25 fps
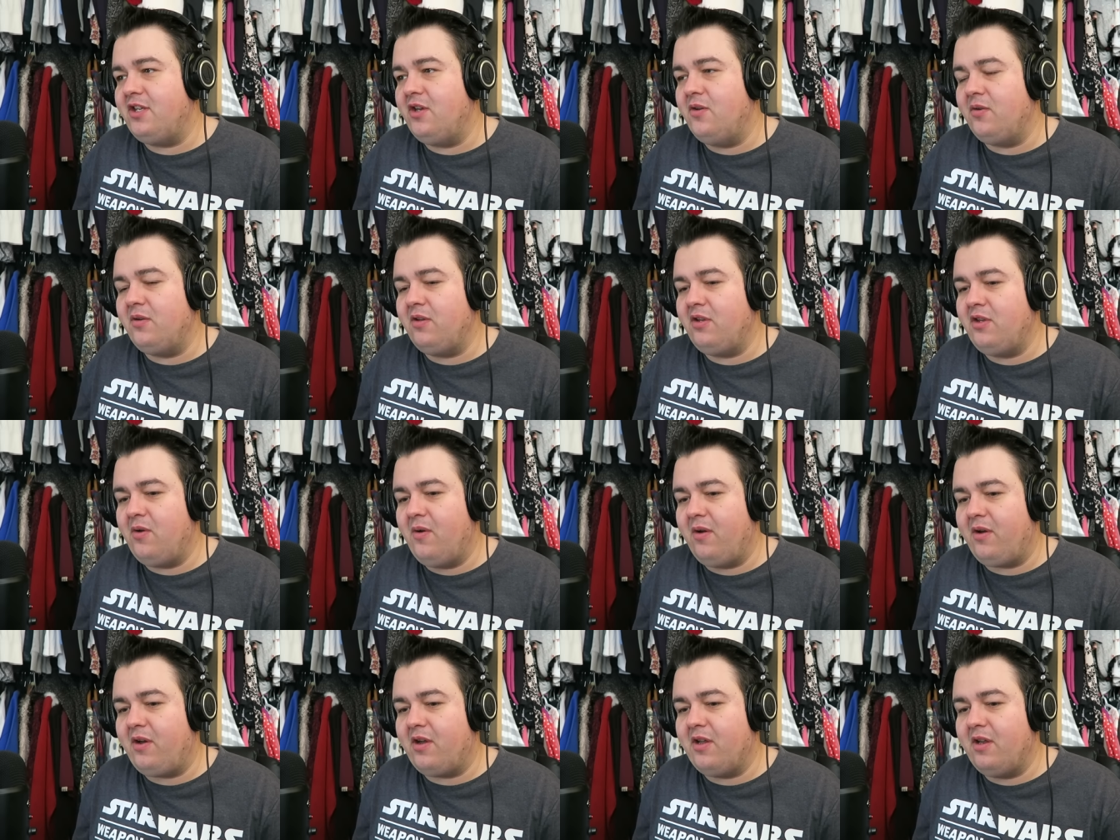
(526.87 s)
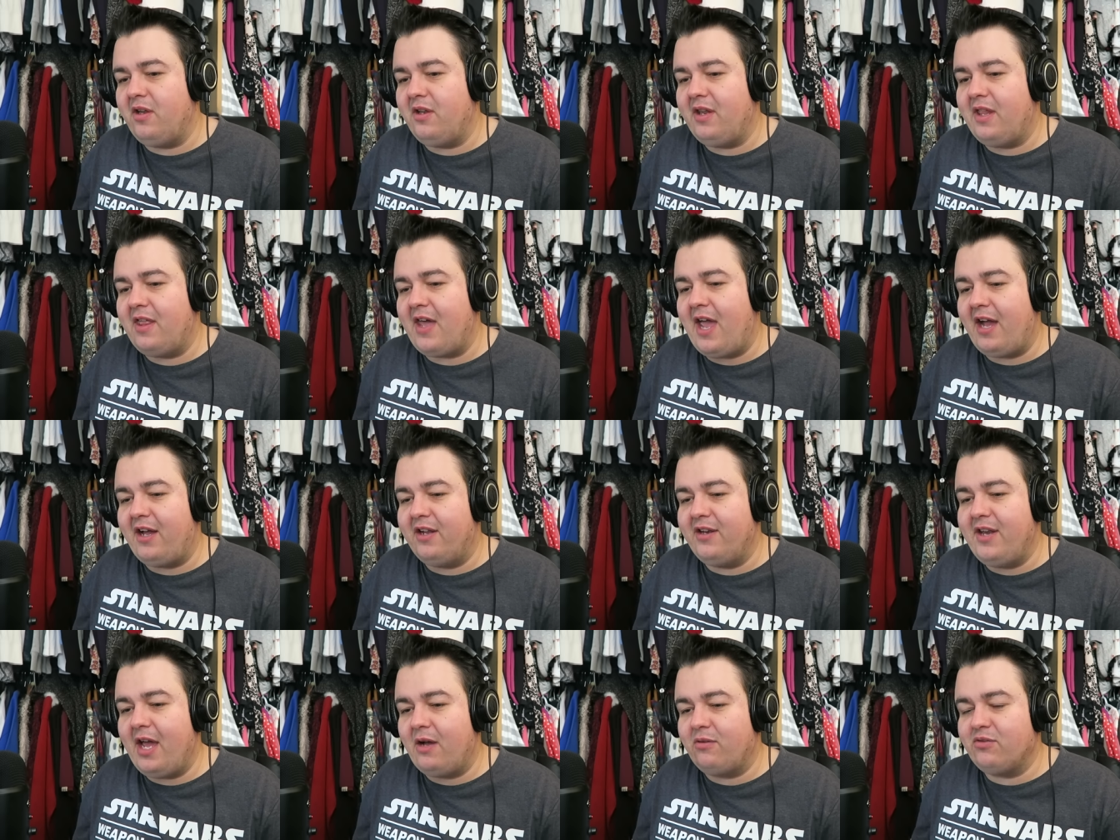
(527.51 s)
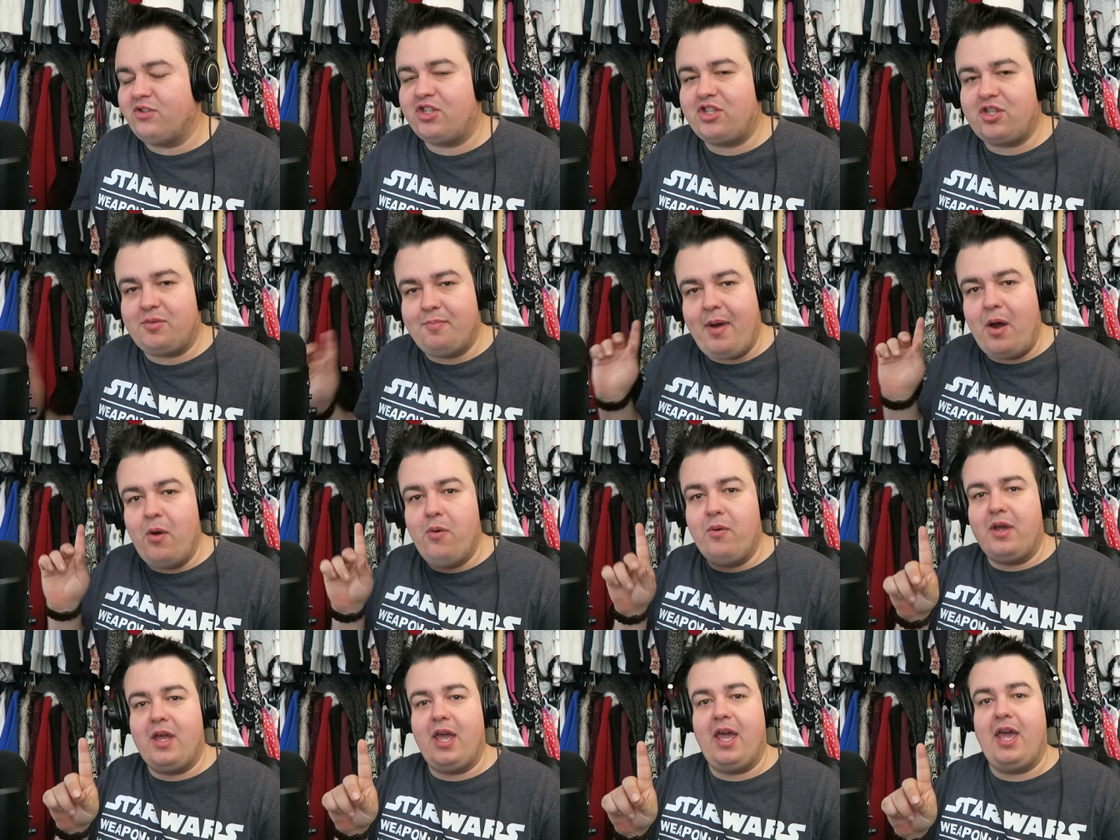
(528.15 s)
You, you could. They are now
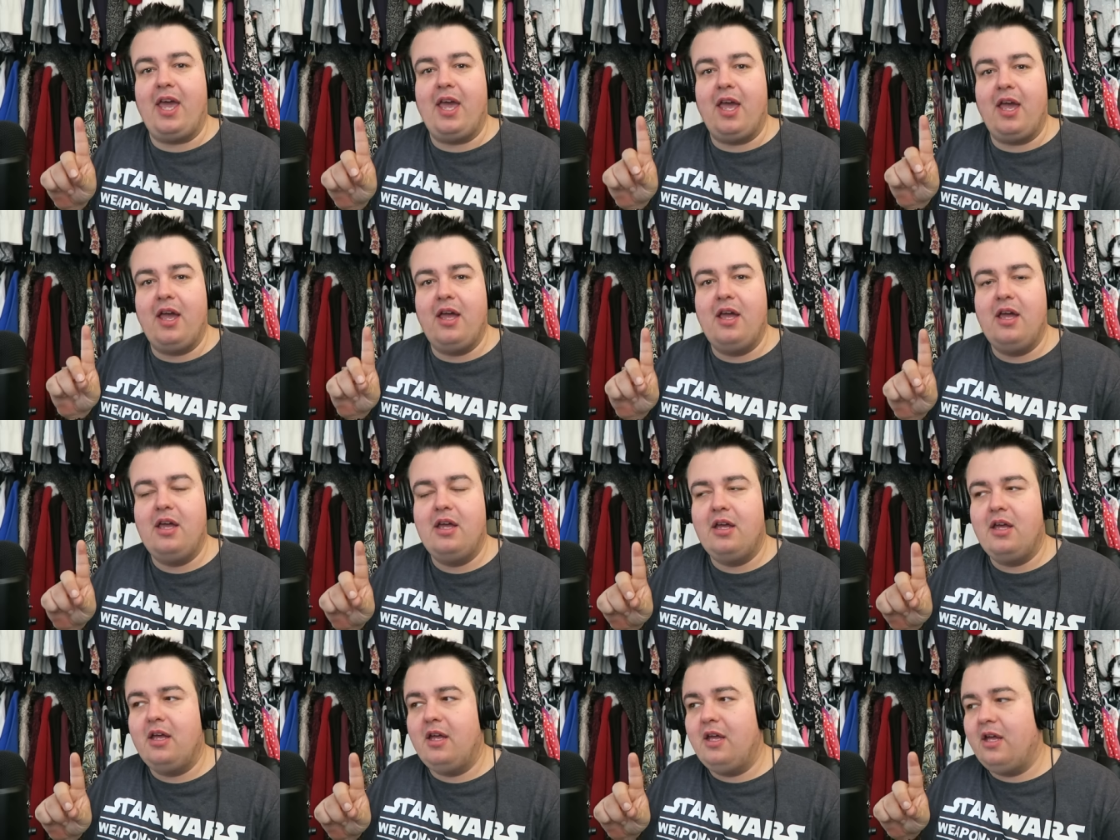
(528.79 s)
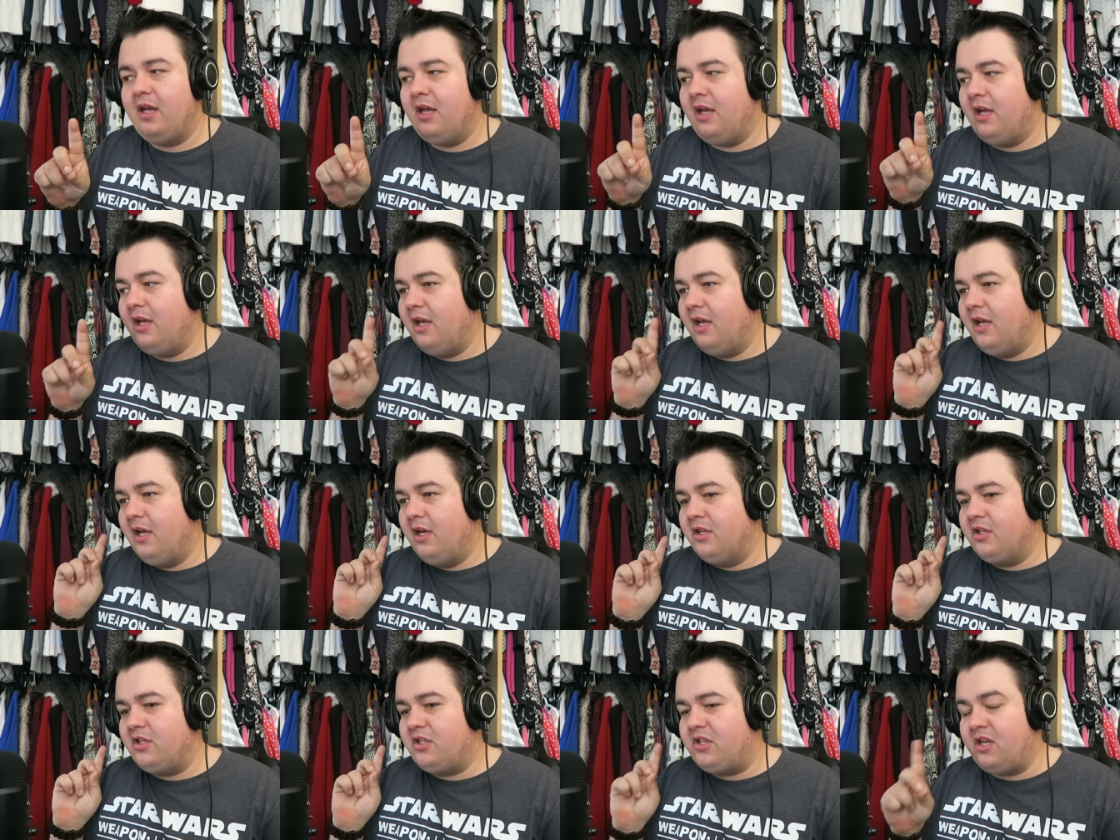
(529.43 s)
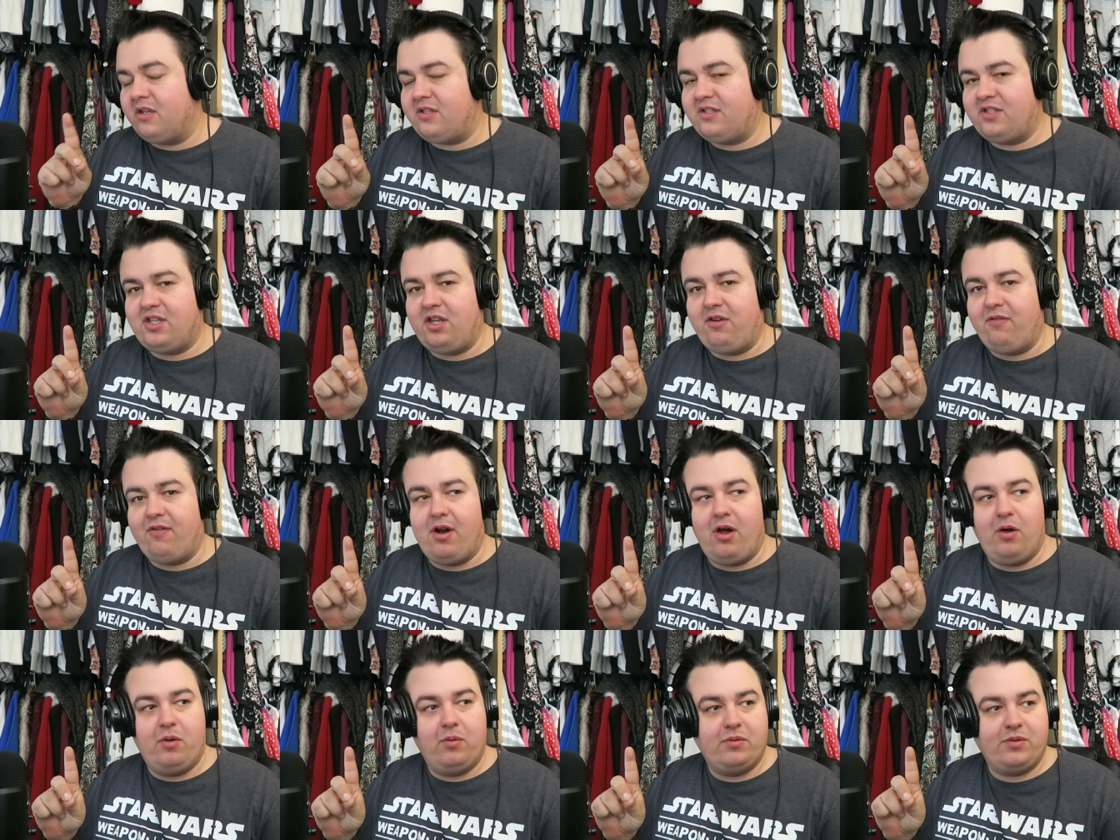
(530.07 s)
smoking Tootsie
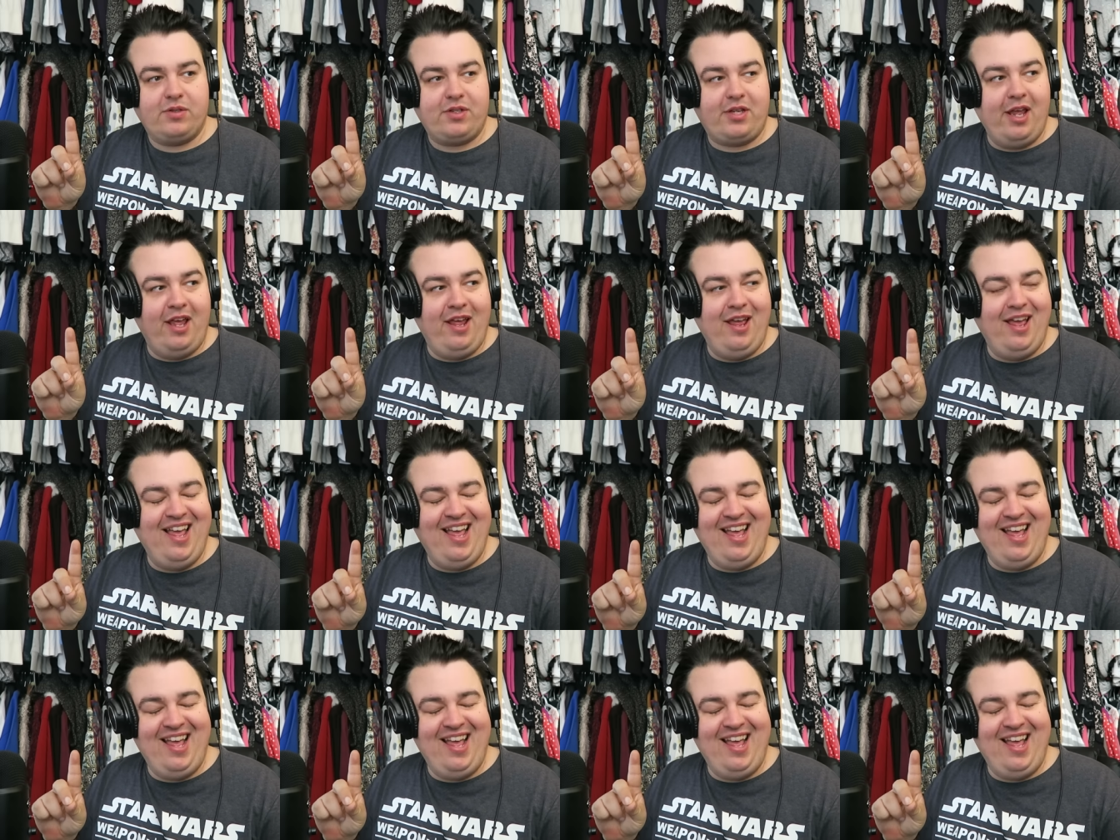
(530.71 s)
Rolls.